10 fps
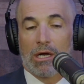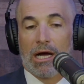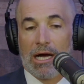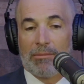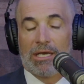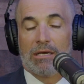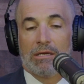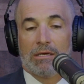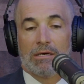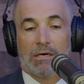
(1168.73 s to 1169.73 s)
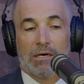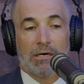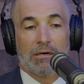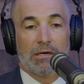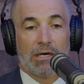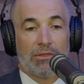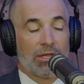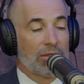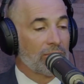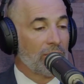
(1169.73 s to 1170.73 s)
common, I
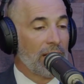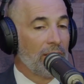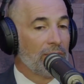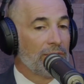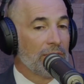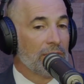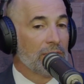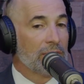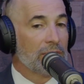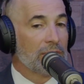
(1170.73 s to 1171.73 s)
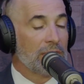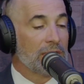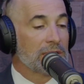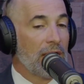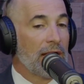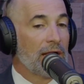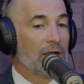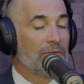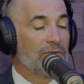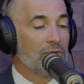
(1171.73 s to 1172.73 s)
think, throughout the
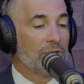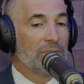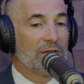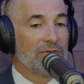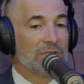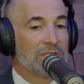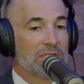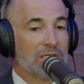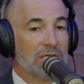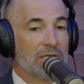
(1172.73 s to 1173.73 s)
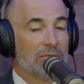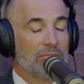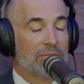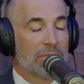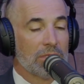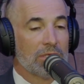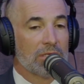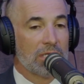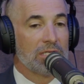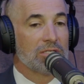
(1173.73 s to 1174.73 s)
entire food and beverage
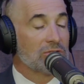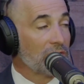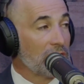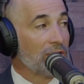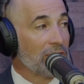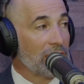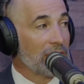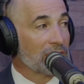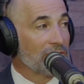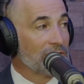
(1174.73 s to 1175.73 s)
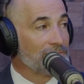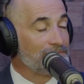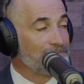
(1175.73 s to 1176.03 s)
industry here in Nashville.